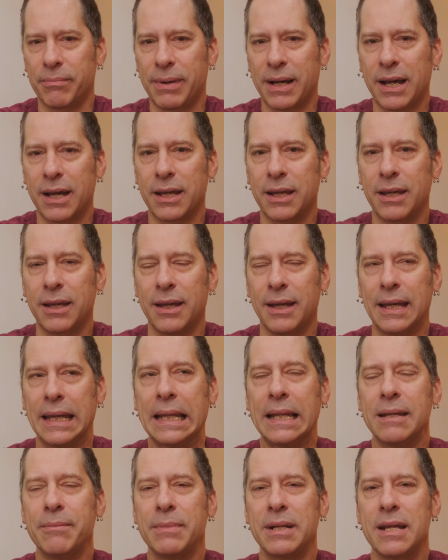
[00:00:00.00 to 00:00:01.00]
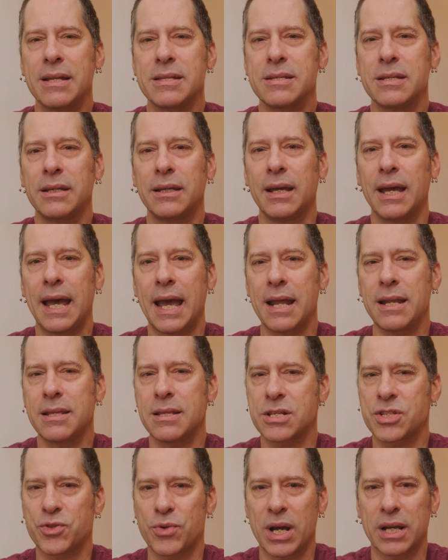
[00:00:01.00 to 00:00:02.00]
by eliminating any
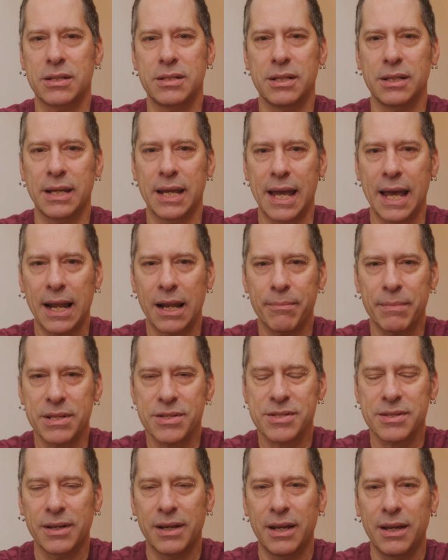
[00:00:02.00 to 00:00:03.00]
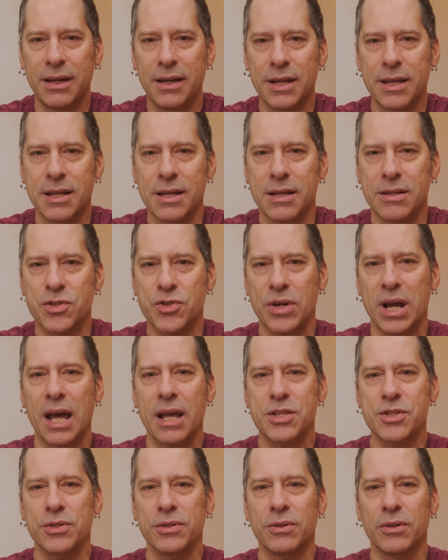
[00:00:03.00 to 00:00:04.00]
distracting elements. Try
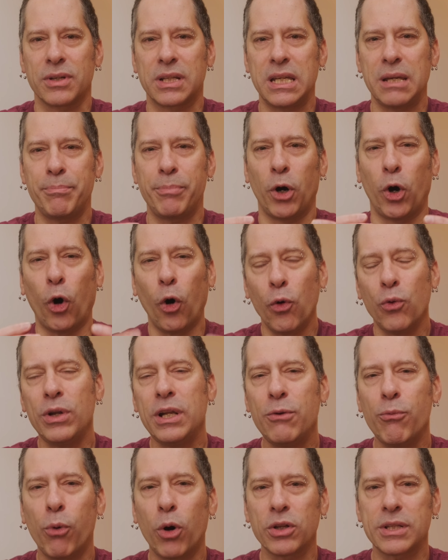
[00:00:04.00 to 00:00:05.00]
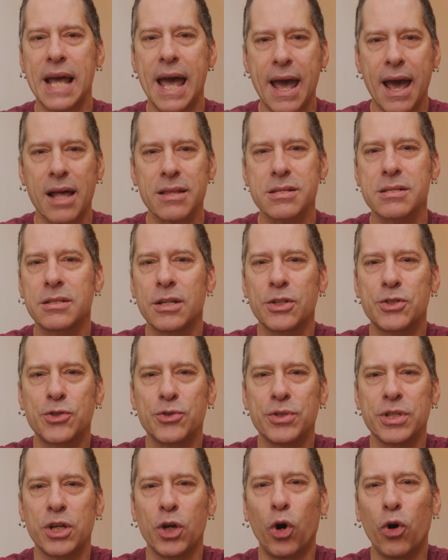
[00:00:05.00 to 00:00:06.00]
to keep only what adds to
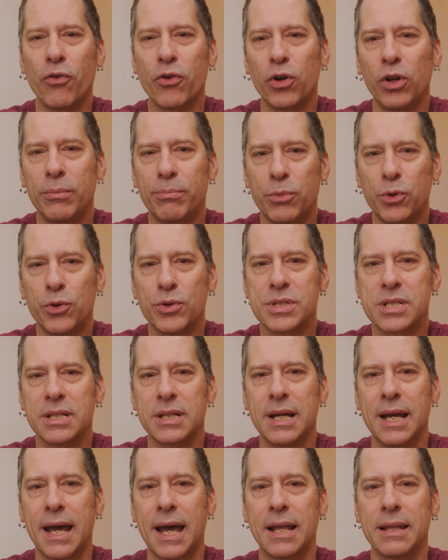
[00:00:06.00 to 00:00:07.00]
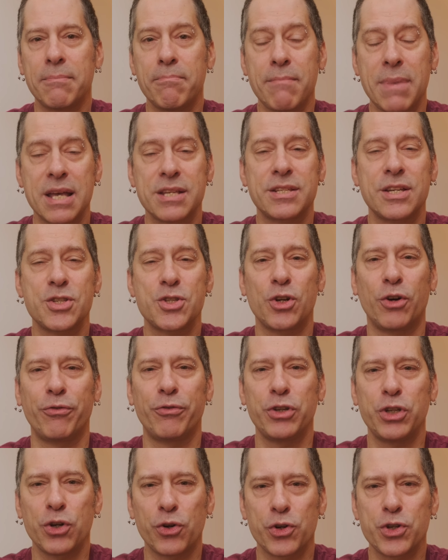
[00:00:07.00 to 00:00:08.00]
the overall mood and message of
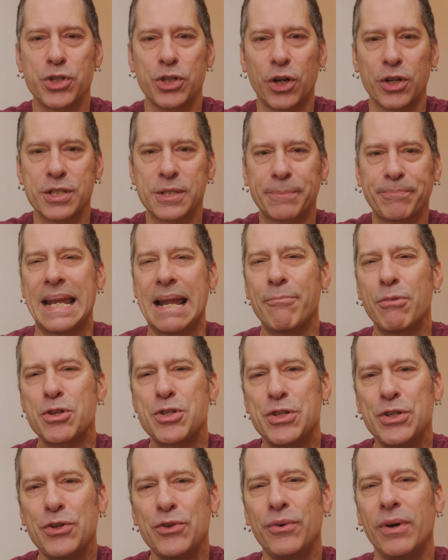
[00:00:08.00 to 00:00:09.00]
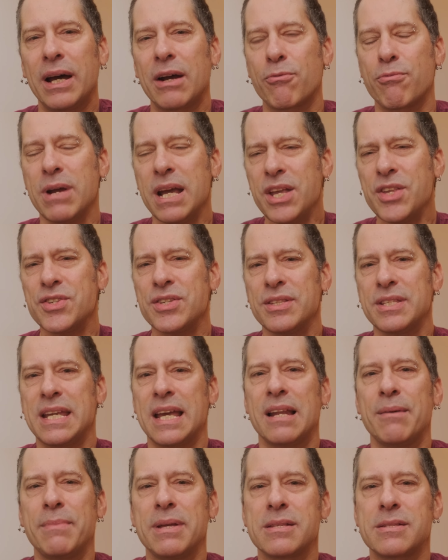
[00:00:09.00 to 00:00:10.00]
your shots. Number 2, arrange the
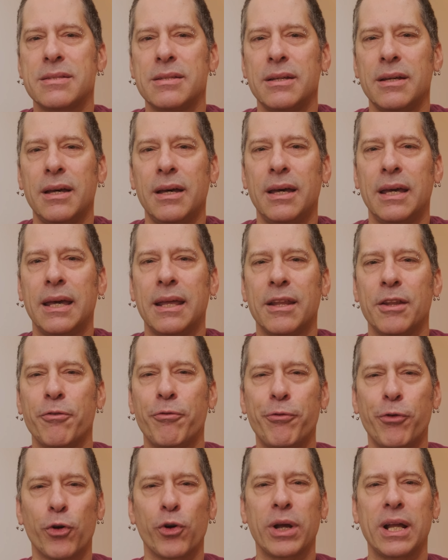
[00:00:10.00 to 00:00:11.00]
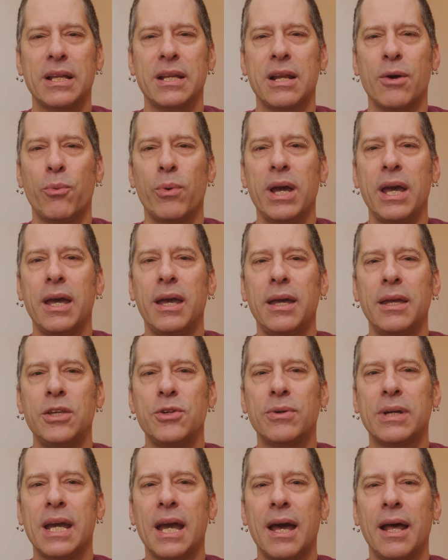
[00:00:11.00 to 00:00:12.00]
elements in the foreground in a way you
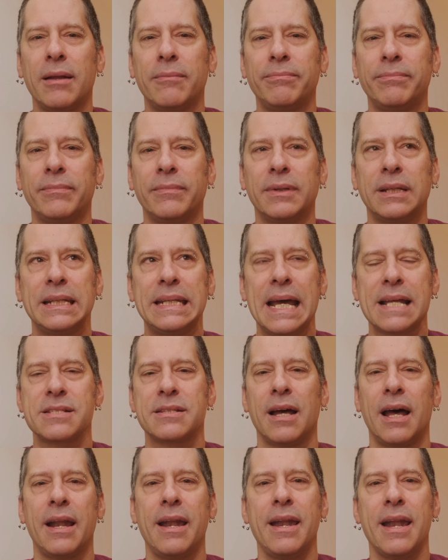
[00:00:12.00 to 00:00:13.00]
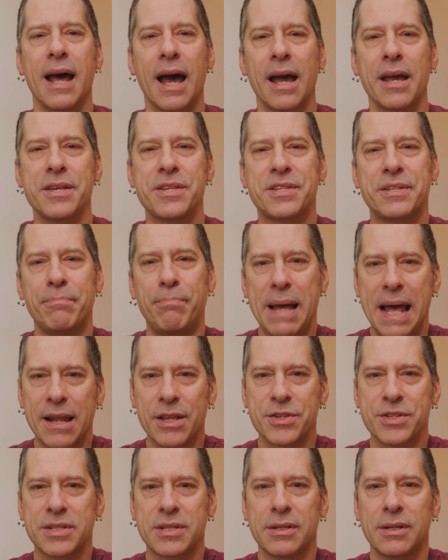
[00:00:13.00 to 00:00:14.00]
can get a nice
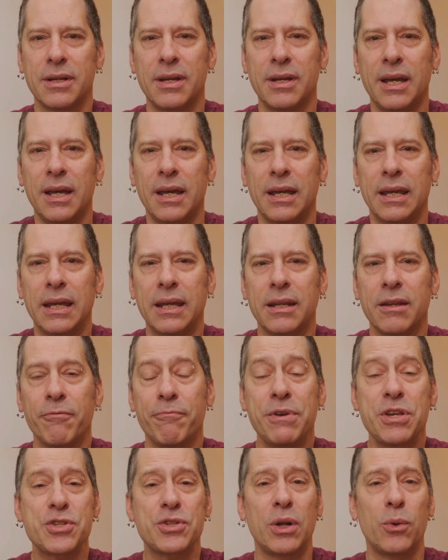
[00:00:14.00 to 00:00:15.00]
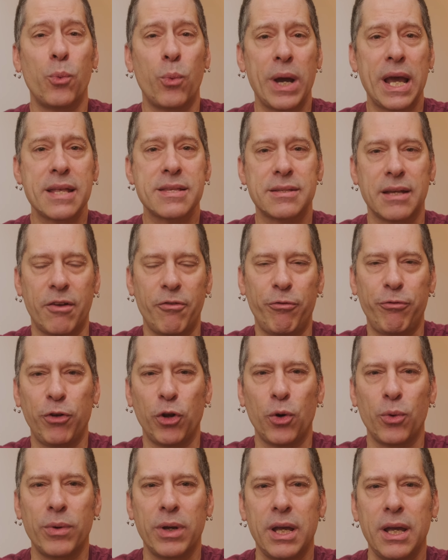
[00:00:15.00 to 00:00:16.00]
balance in visual weight and
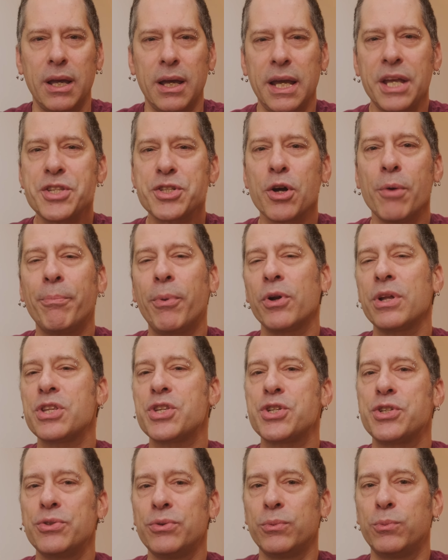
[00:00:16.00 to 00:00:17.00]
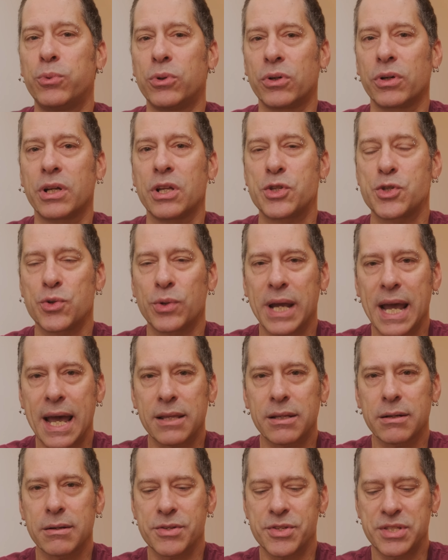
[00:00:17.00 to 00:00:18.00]
flow. Each component should work
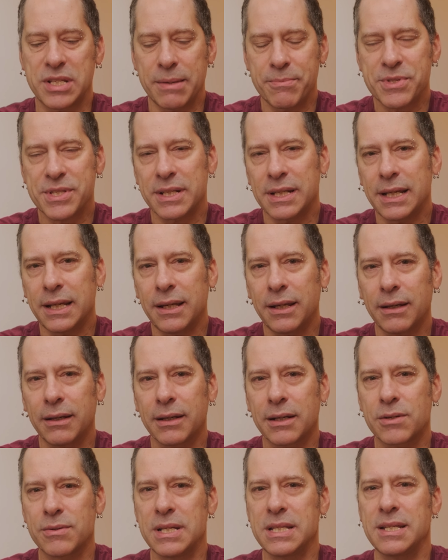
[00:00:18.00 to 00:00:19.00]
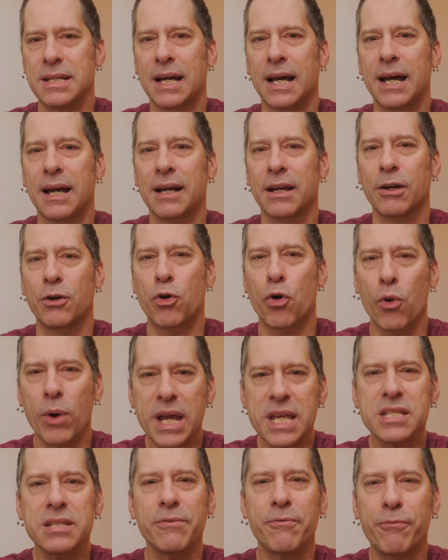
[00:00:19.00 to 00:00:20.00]
together seamlessly, creating a
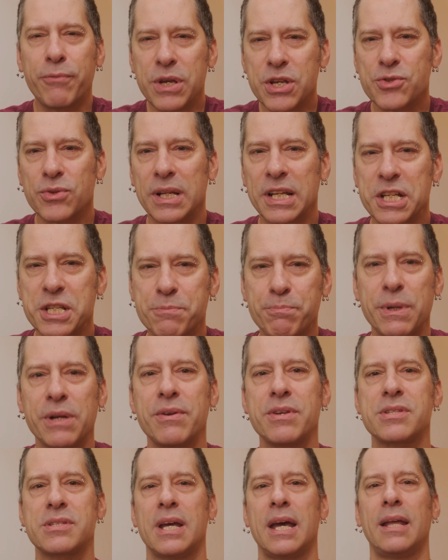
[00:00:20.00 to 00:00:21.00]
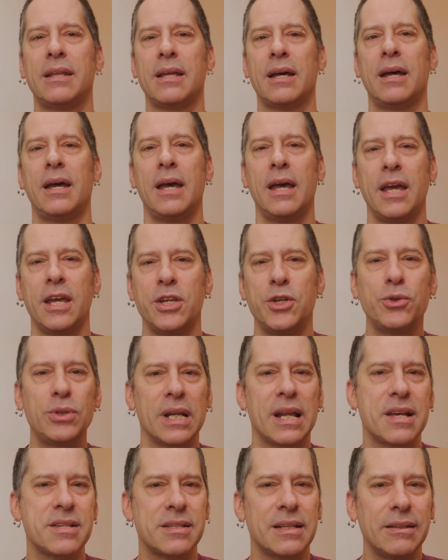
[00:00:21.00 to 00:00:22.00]
cohesive visual experience and
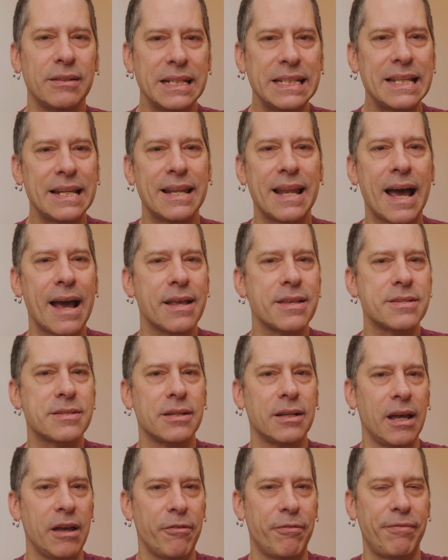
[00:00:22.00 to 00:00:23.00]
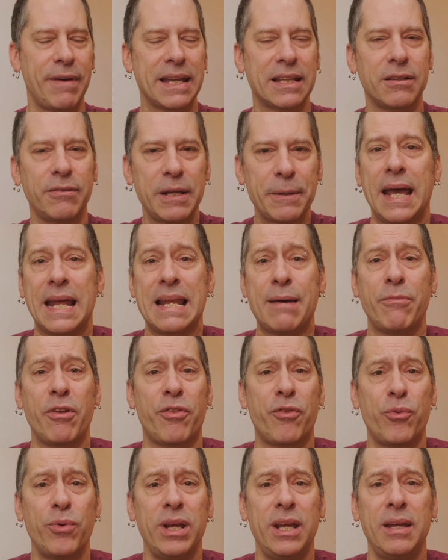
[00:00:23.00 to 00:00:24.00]
utilizing leading lines effectively. And number
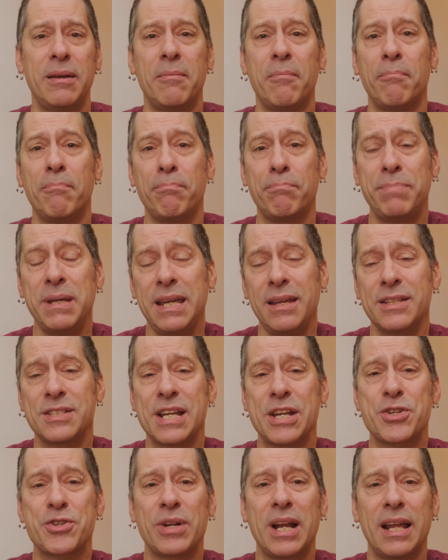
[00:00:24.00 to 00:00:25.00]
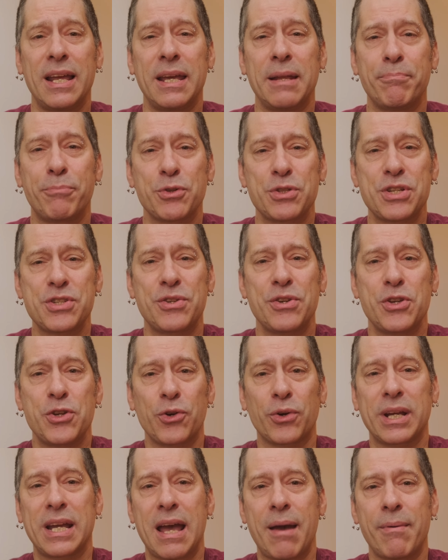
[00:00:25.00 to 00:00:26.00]
3, be intentional in positioning
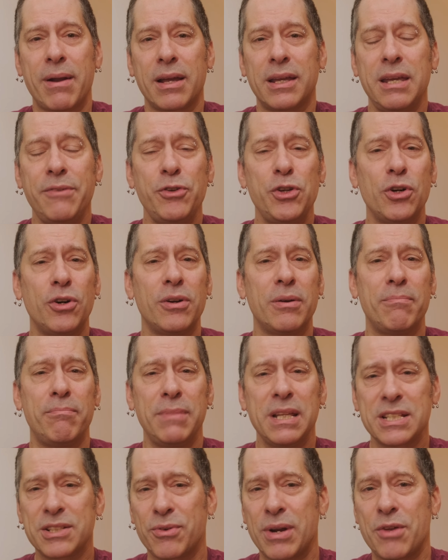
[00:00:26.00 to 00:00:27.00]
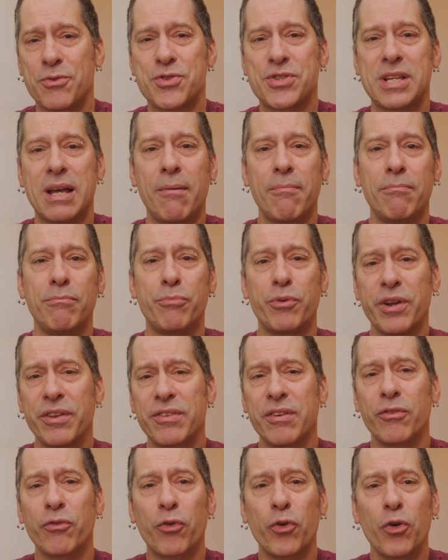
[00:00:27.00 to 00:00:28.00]
your camera. Give your midground some
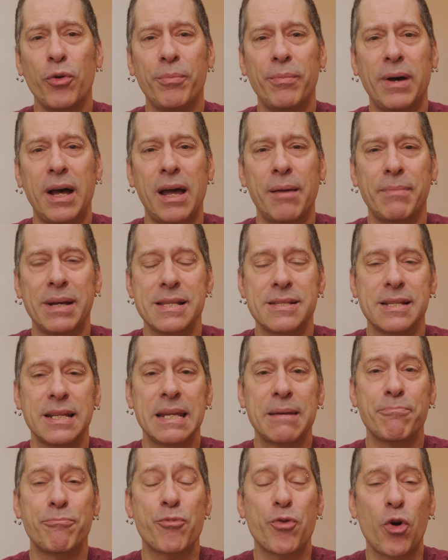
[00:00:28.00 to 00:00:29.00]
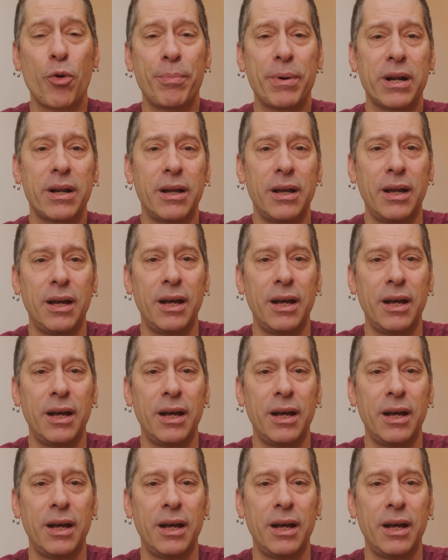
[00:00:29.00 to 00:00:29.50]
breathing room by maintaining proper